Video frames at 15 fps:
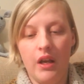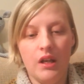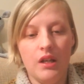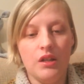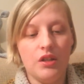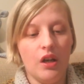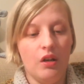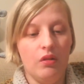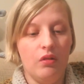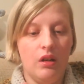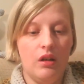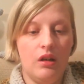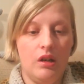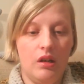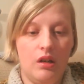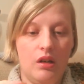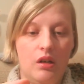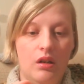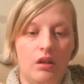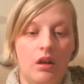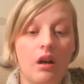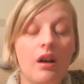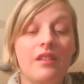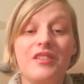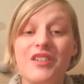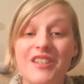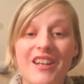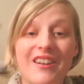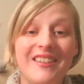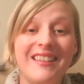So, I've
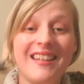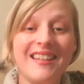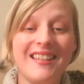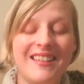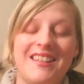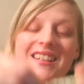just noticed.